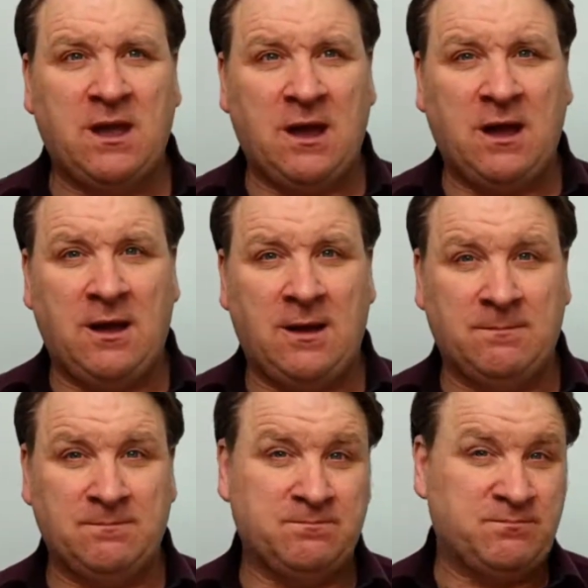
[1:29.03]

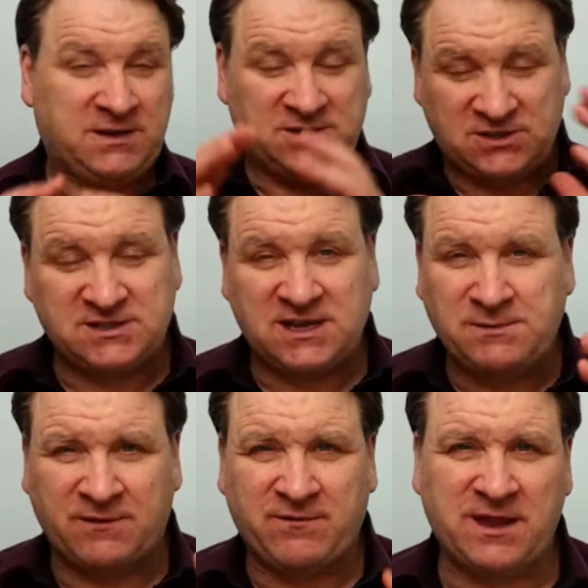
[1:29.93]
Um, because it just
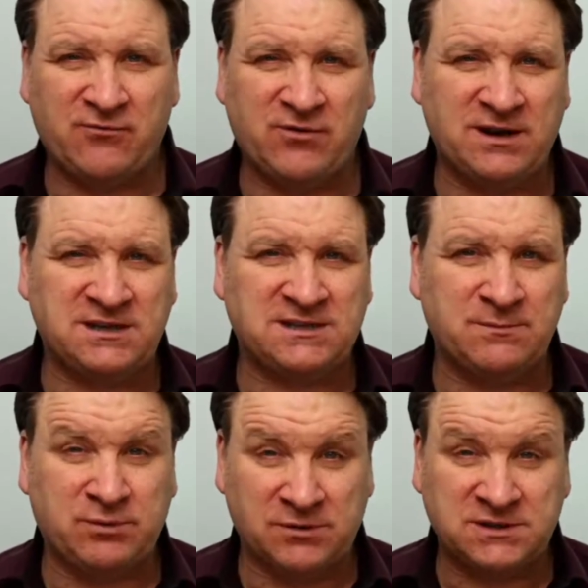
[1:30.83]
keeps everything really
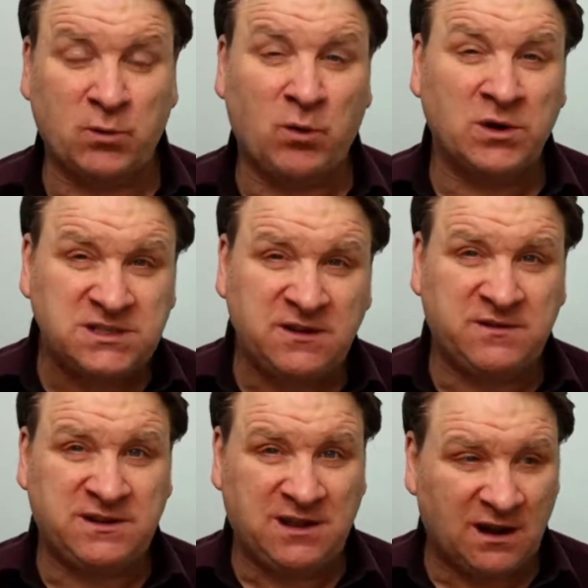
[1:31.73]
simple. So once
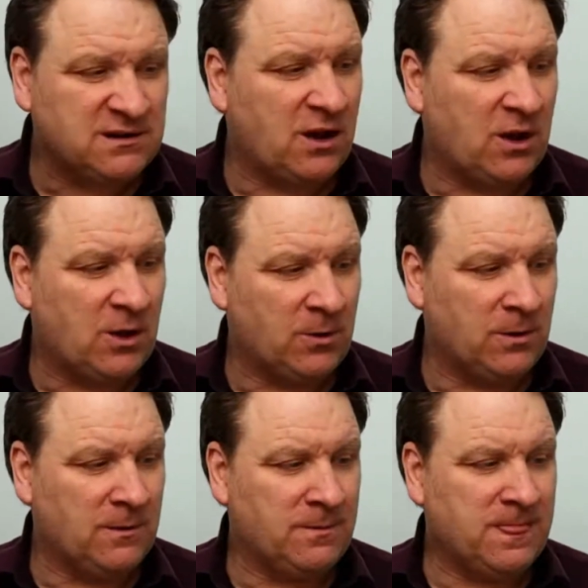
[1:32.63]
you've dug the
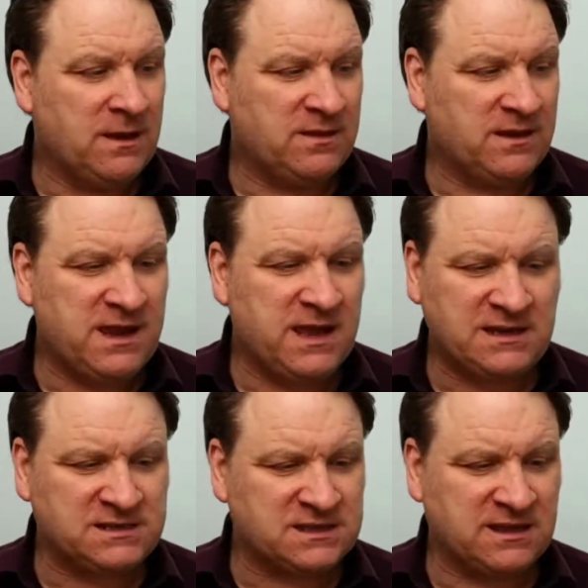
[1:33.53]
hole, the
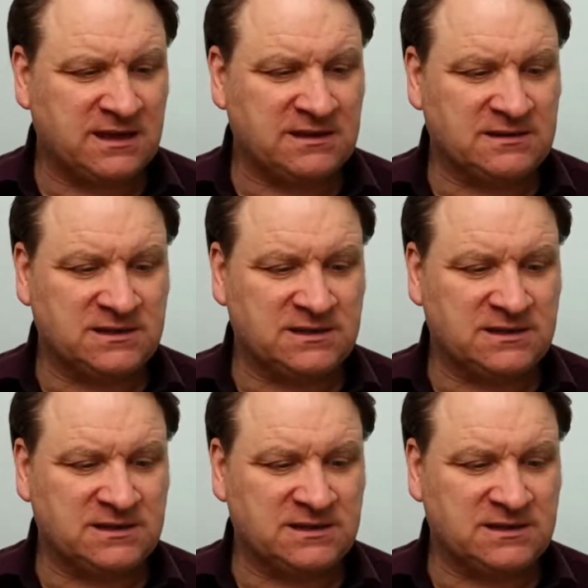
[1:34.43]
next thing to